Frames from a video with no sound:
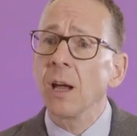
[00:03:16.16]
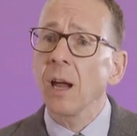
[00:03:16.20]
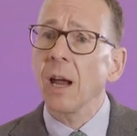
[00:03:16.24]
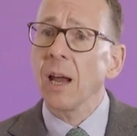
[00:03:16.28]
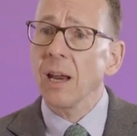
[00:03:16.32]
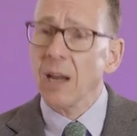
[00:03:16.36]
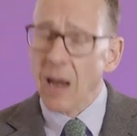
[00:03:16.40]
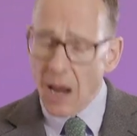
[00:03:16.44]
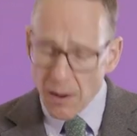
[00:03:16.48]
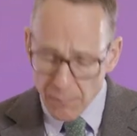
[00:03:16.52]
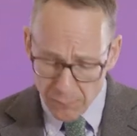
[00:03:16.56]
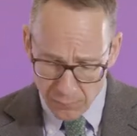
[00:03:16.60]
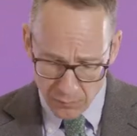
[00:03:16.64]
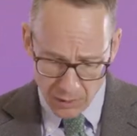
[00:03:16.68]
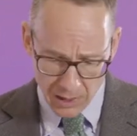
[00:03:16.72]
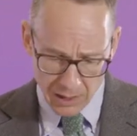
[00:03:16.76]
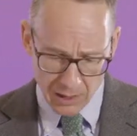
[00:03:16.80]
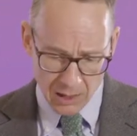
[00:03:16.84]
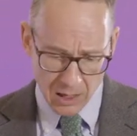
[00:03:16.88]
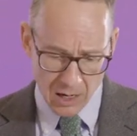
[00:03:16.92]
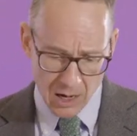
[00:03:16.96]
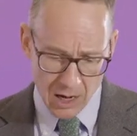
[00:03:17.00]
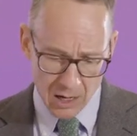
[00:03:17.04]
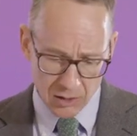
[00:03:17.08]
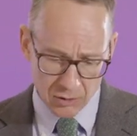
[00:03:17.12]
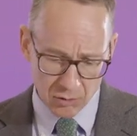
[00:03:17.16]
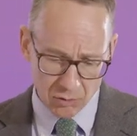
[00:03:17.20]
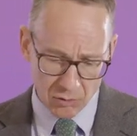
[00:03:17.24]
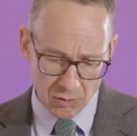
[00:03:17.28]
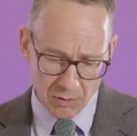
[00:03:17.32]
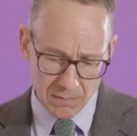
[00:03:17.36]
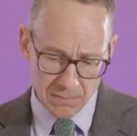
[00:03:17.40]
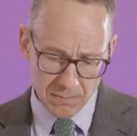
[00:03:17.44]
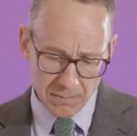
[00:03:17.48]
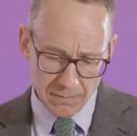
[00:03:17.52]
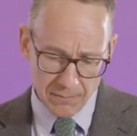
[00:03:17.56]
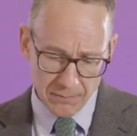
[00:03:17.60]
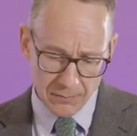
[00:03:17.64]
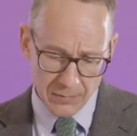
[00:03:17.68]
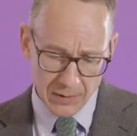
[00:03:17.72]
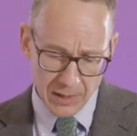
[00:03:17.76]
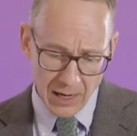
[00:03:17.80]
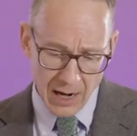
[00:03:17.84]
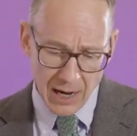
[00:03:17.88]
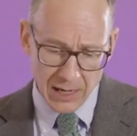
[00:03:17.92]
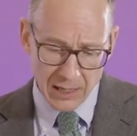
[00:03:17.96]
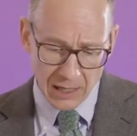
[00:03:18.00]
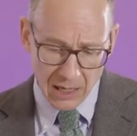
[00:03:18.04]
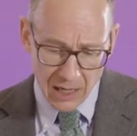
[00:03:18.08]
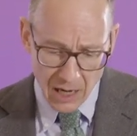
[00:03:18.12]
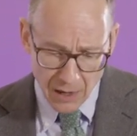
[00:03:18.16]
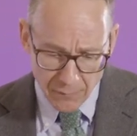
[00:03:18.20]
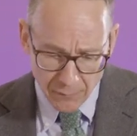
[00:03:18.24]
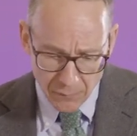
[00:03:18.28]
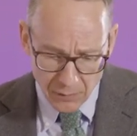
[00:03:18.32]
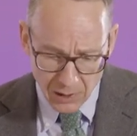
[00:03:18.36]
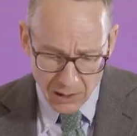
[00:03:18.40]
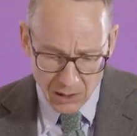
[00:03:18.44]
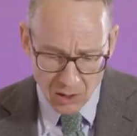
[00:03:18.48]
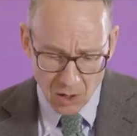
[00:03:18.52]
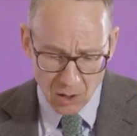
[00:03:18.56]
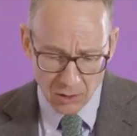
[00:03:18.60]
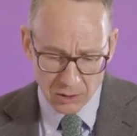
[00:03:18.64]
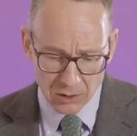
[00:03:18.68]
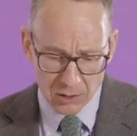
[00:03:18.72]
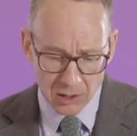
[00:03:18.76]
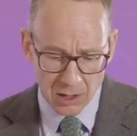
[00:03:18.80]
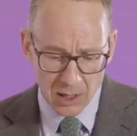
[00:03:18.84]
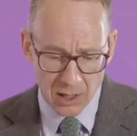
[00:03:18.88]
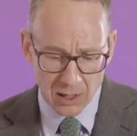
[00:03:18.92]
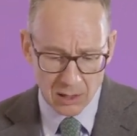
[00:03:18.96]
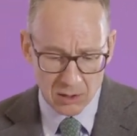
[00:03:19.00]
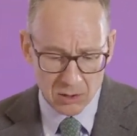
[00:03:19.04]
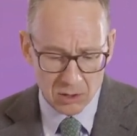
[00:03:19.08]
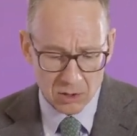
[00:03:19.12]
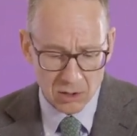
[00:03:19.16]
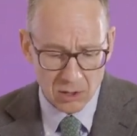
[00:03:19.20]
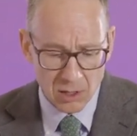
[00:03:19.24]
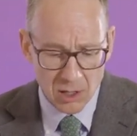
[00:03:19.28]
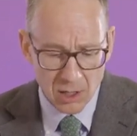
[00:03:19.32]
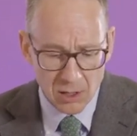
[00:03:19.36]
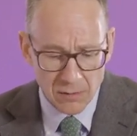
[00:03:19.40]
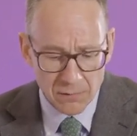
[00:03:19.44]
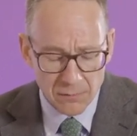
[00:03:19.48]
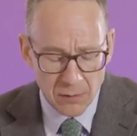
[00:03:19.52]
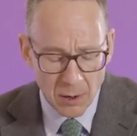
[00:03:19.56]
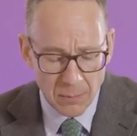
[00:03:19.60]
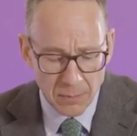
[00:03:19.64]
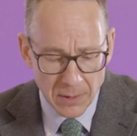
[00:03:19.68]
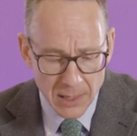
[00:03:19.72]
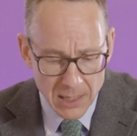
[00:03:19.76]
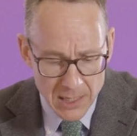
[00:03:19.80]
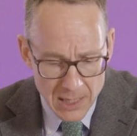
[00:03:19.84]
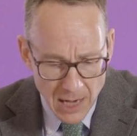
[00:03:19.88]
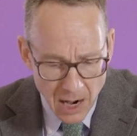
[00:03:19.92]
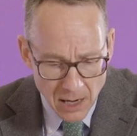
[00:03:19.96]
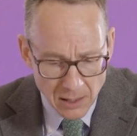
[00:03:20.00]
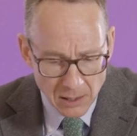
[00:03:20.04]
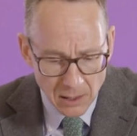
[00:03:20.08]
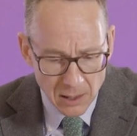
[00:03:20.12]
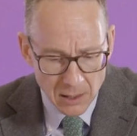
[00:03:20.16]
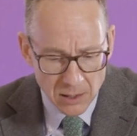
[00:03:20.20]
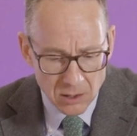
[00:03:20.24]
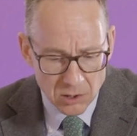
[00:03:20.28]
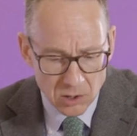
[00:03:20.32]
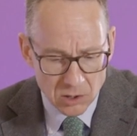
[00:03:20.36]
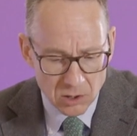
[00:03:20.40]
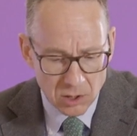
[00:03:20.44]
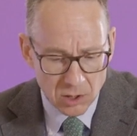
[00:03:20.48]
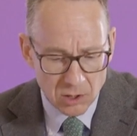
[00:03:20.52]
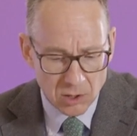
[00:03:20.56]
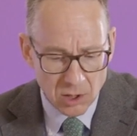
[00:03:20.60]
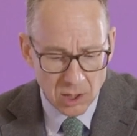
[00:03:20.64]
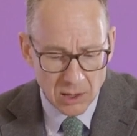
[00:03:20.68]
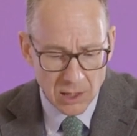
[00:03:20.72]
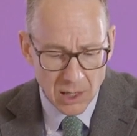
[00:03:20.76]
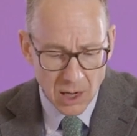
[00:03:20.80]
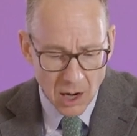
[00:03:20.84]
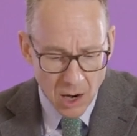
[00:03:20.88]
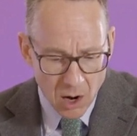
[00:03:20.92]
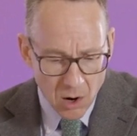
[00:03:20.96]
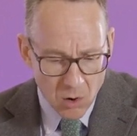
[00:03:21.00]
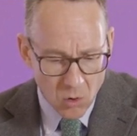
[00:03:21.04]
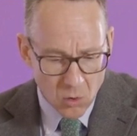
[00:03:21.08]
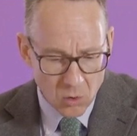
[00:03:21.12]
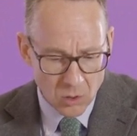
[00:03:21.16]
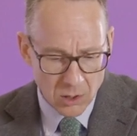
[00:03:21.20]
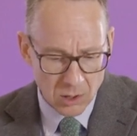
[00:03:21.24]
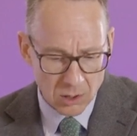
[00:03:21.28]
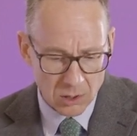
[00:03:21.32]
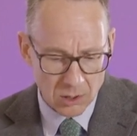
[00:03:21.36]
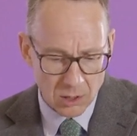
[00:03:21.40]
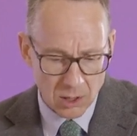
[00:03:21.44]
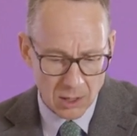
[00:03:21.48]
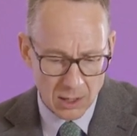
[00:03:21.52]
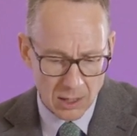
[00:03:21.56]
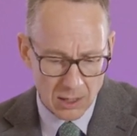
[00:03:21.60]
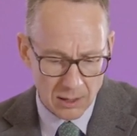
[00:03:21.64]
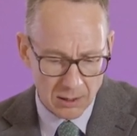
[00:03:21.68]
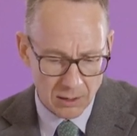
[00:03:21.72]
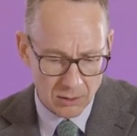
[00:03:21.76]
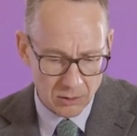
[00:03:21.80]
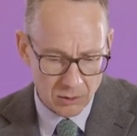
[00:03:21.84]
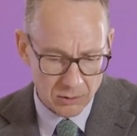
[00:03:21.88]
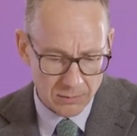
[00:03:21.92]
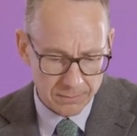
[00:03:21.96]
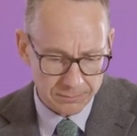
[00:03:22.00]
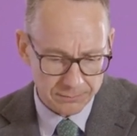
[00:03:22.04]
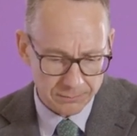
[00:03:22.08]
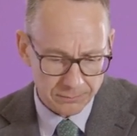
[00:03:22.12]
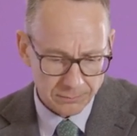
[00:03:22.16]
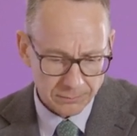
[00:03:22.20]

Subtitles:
in every classroom and in every context, from the youngest to the oldest learners.